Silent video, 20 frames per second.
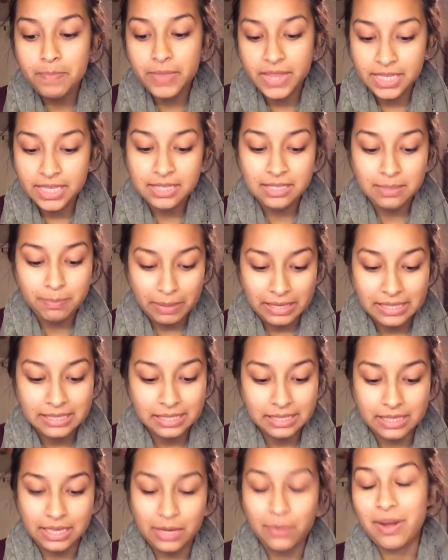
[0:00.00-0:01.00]
This is
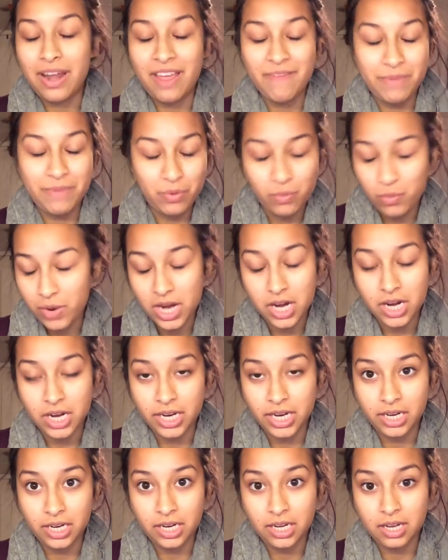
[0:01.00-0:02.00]
basically what I've been
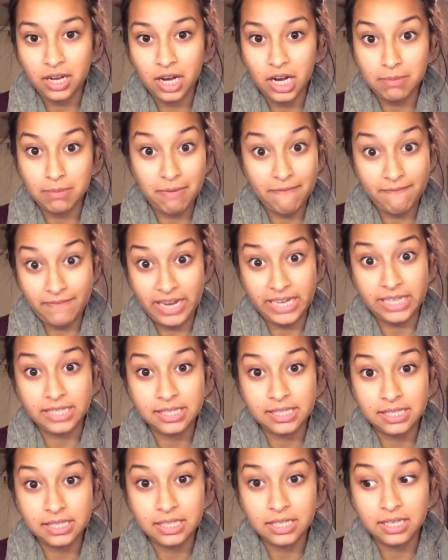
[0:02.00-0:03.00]
wearing on my
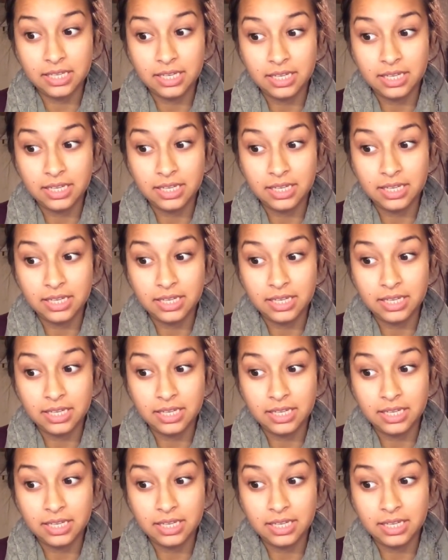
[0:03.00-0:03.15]
face